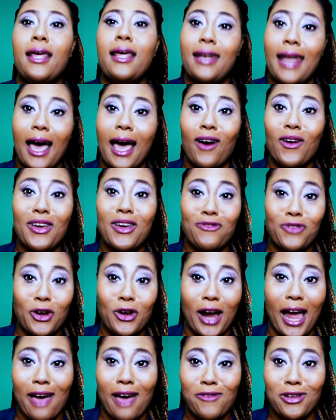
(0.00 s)
Now, if
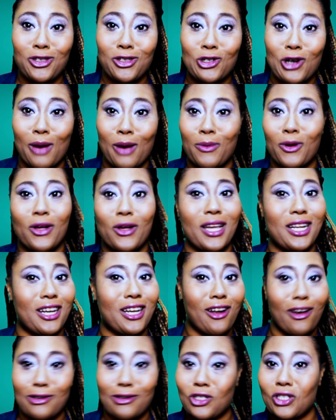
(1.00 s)
you're having trouble and
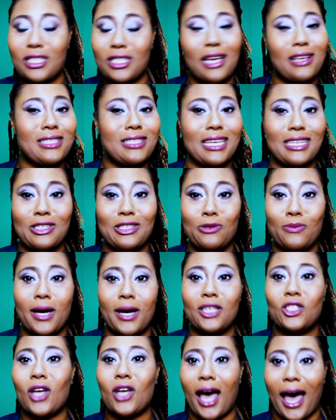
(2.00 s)
it all just sounds like too
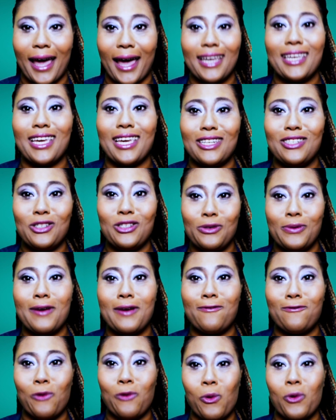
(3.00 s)
much, I can do
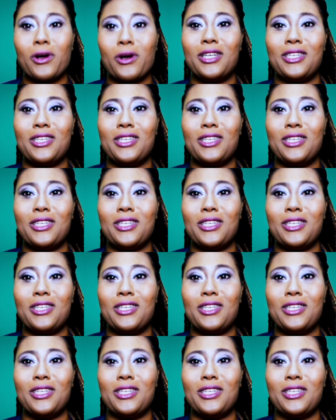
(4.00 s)
it for